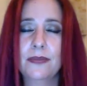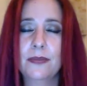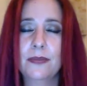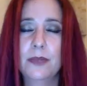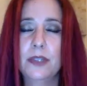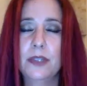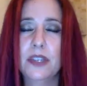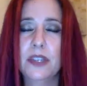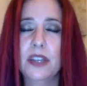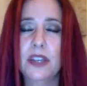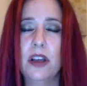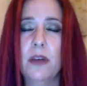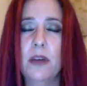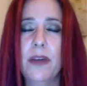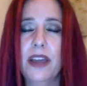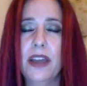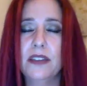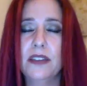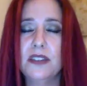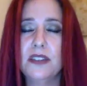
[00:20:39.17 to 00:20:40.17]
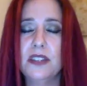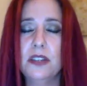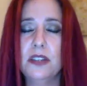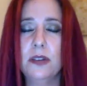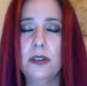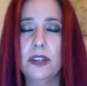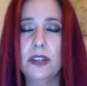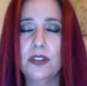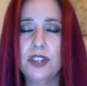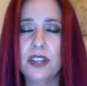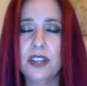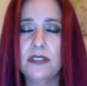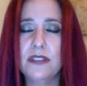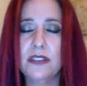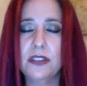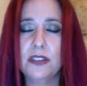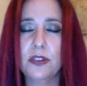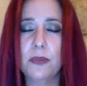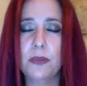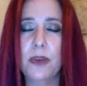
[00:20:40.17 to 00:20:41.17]
Pulling it all back to you,
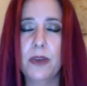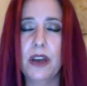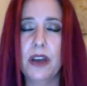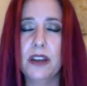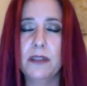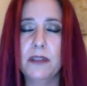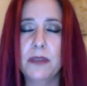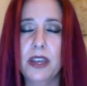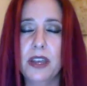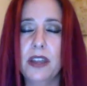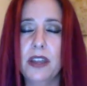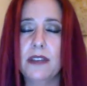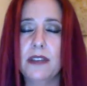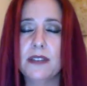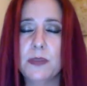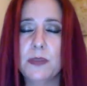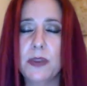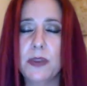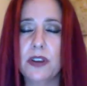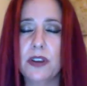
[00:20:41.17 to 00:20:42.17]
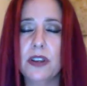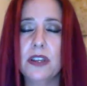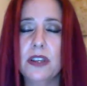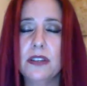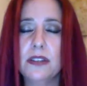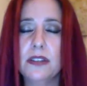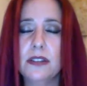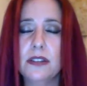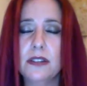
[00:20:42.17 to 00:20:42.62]
energizing your body, mind, spirit.